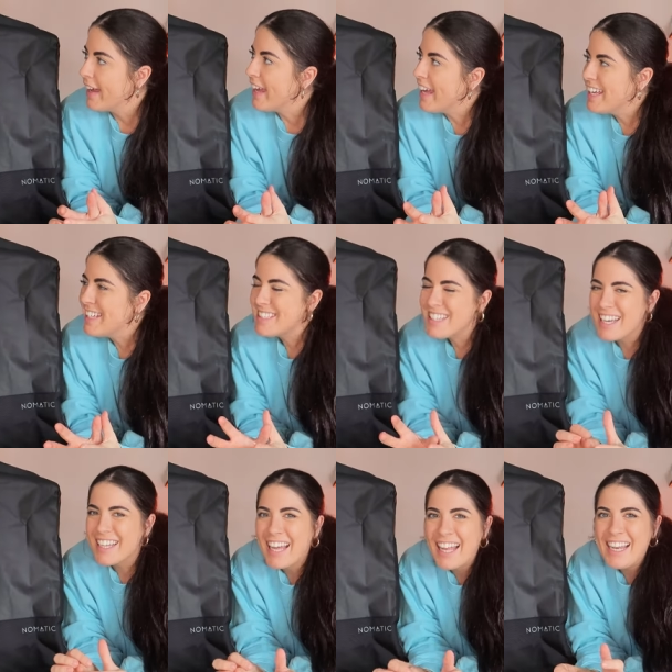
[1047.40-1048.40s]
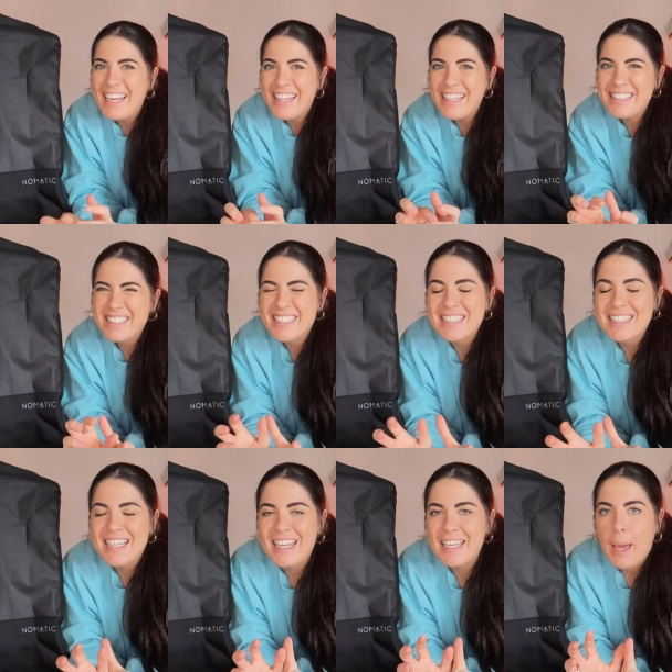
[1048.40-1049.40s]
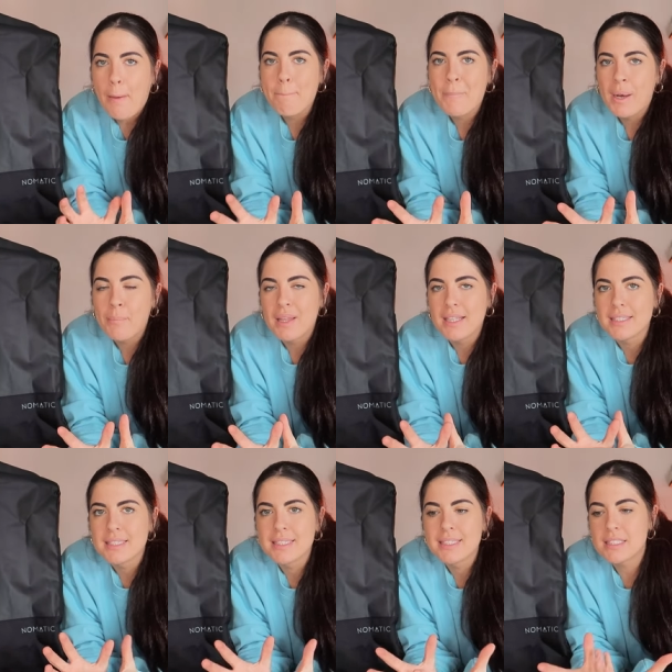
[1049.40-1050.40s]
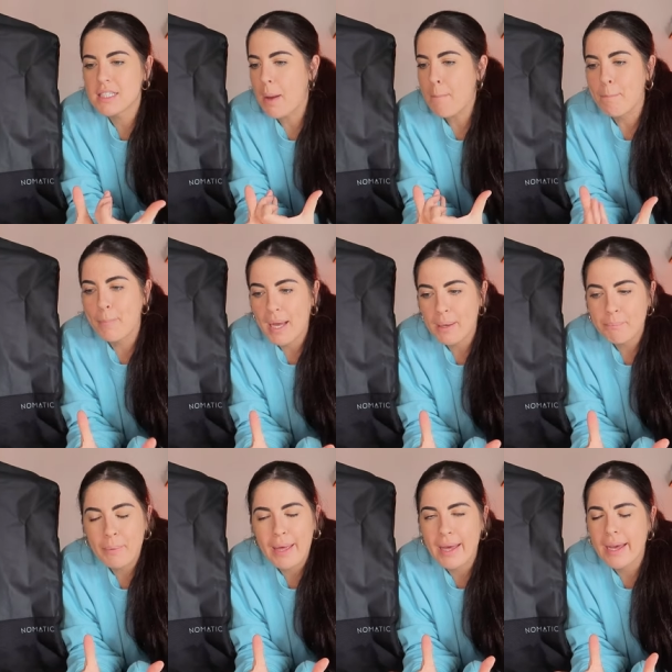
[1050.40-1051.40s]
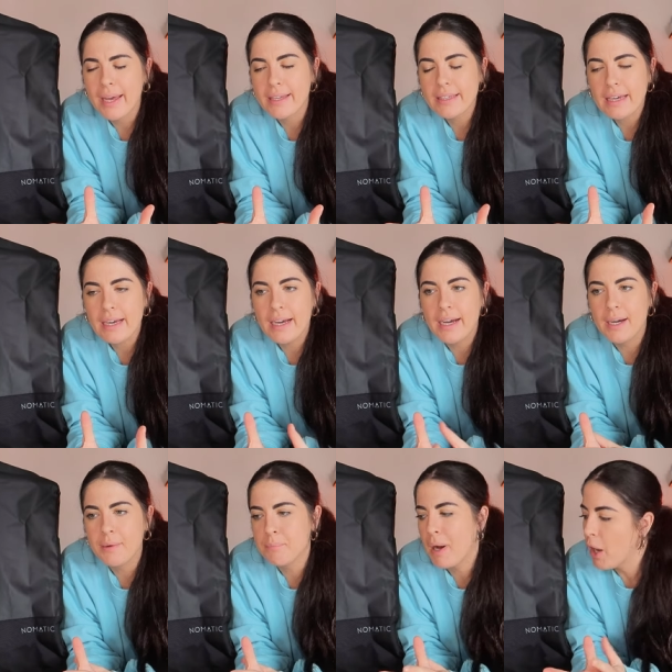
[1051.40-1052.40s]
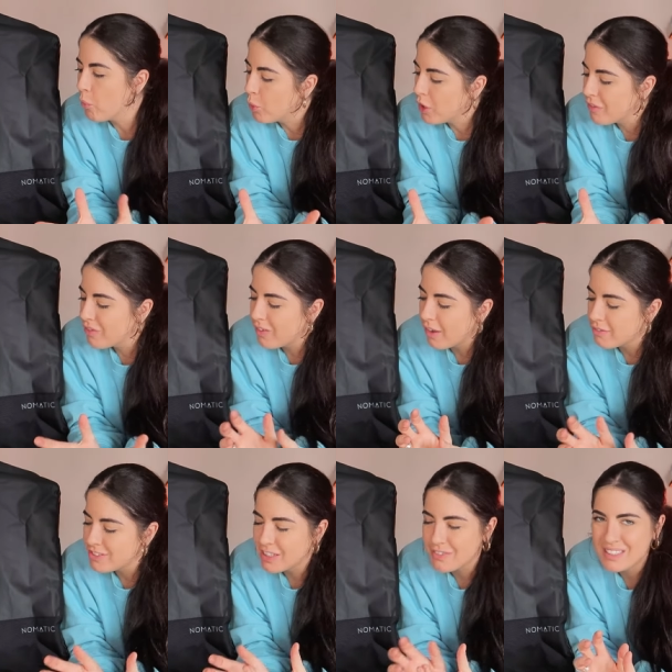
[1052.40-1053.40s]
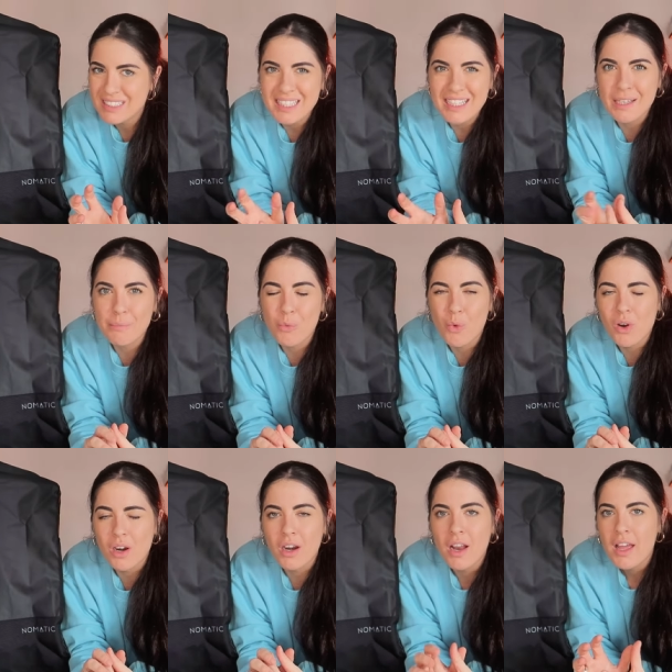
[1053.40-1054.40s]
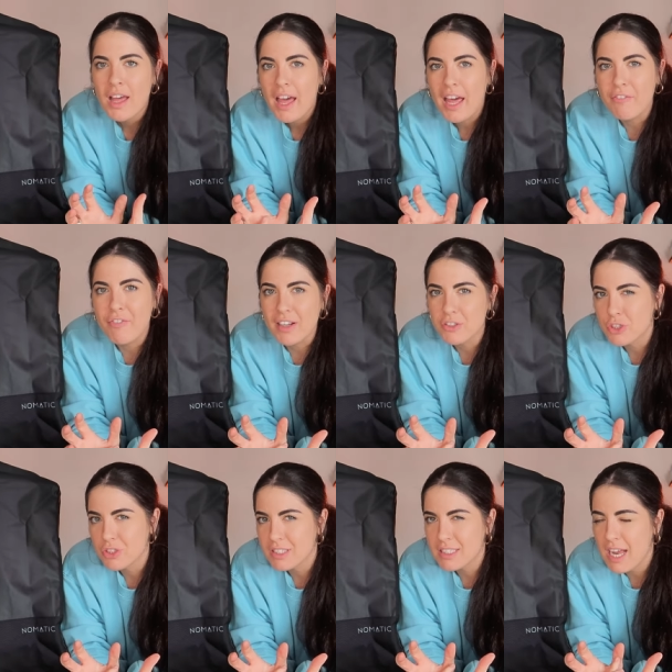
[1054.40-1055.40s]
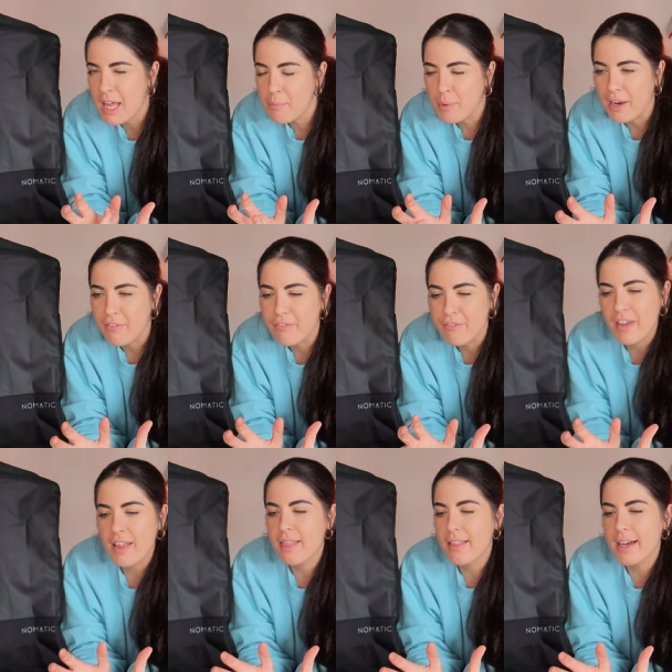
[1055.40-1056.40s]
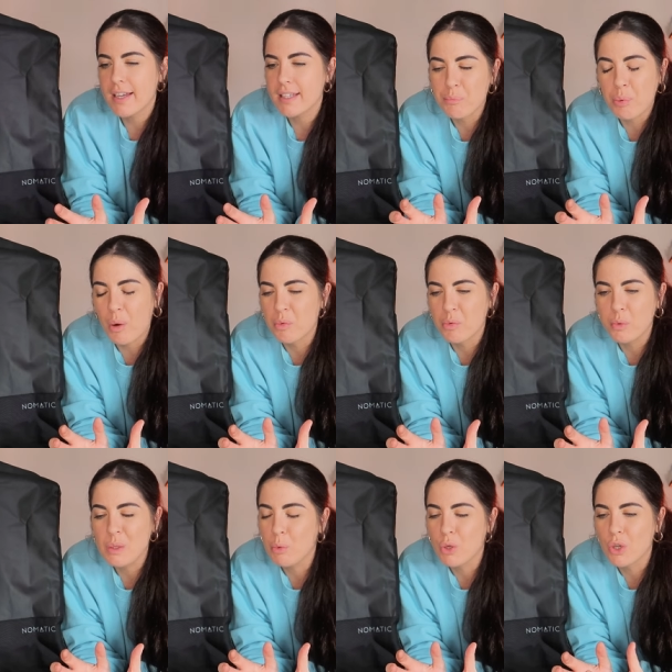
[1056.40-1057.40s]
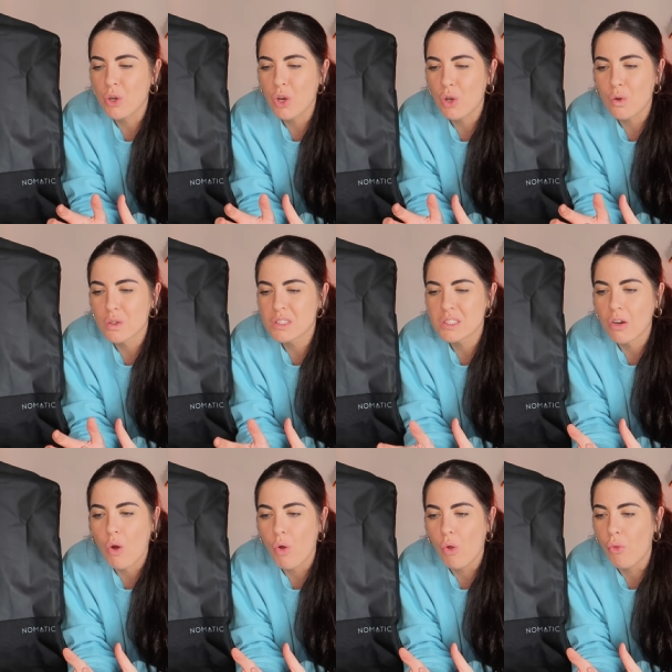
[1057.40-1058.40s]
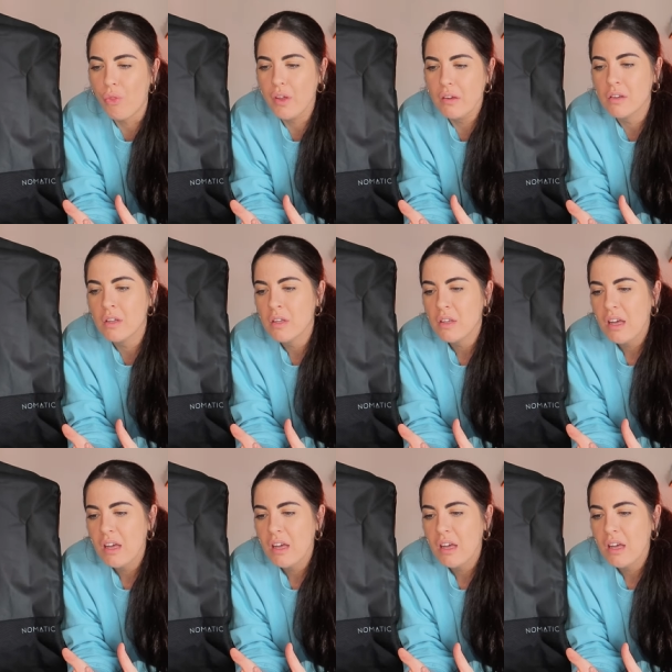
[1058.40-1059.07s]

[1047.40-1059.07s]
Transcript: It is a clean, sleek, minimalist backpack. Um, I would have loved to have seen it more adventure style, but I feel like it probably would have got lost in all the